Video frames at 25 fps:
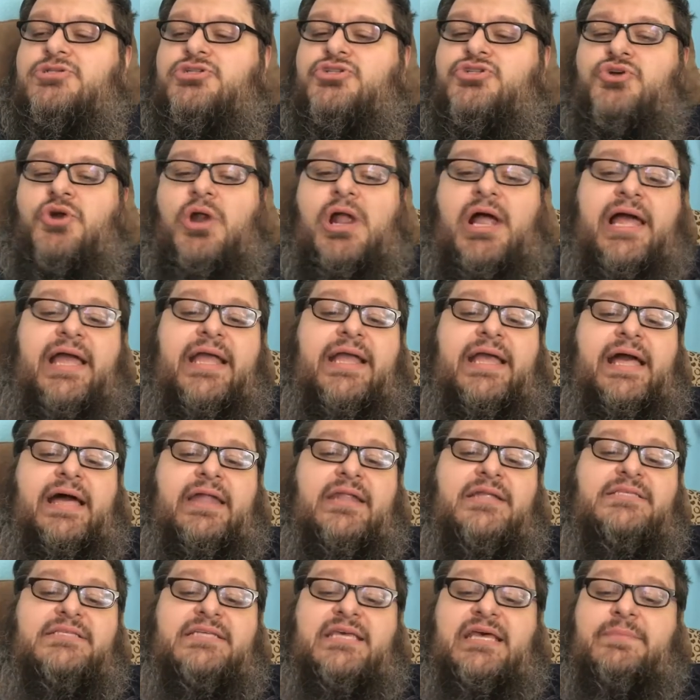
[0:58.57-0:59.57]
trying
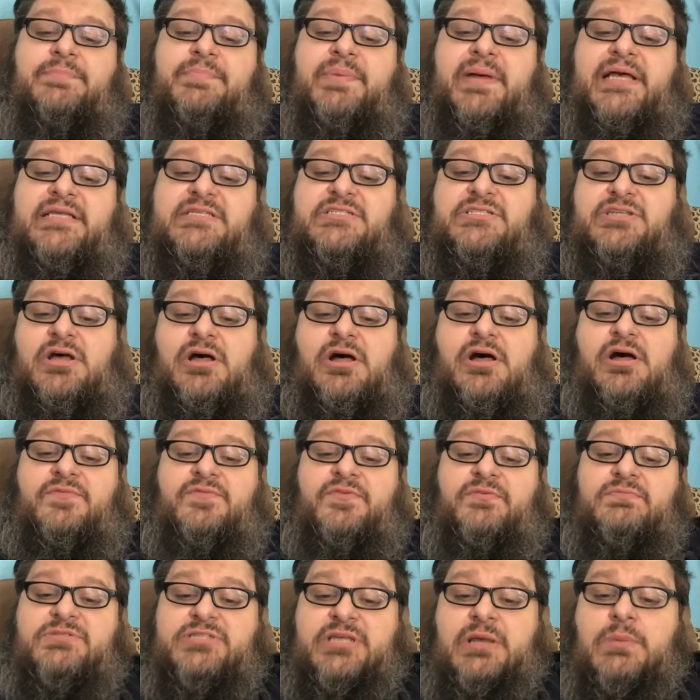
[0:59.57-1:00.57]
out a tip I saw
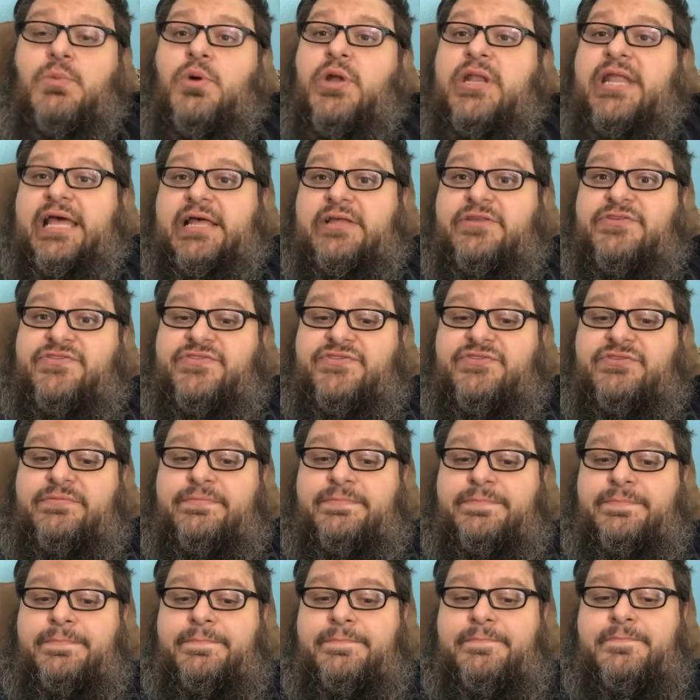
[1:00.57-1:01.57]
from someone else
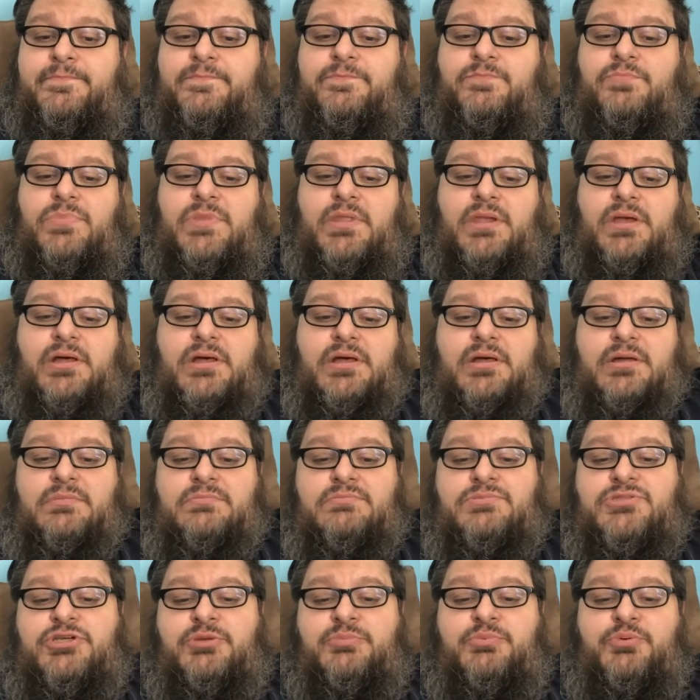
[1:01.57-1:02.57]

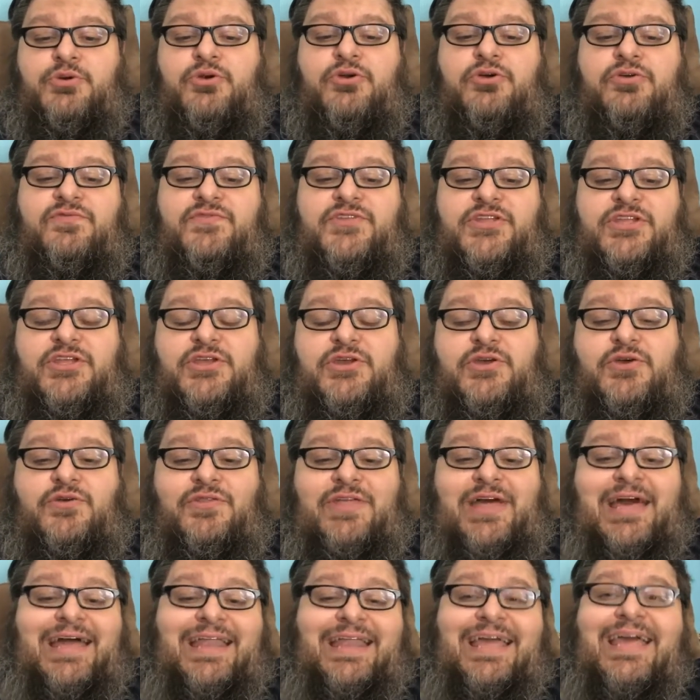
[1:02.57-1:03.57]
um, to prove to
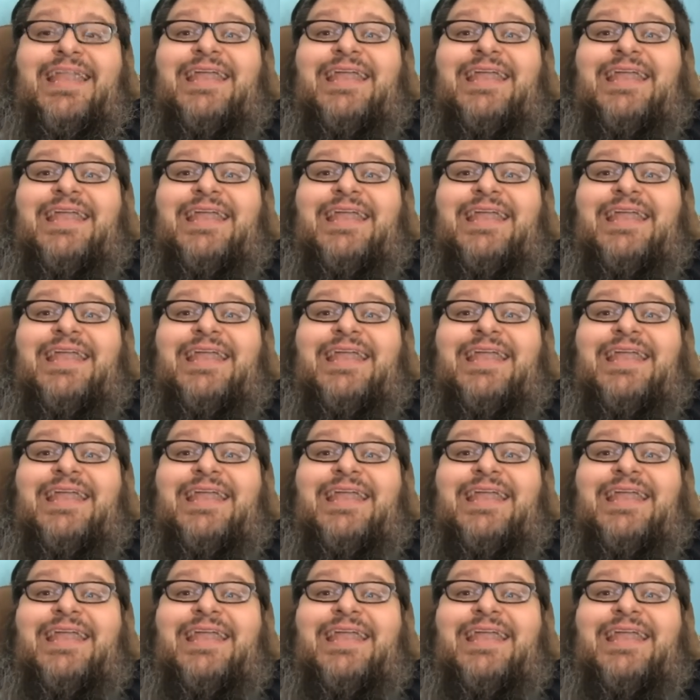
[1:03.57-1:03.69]
you that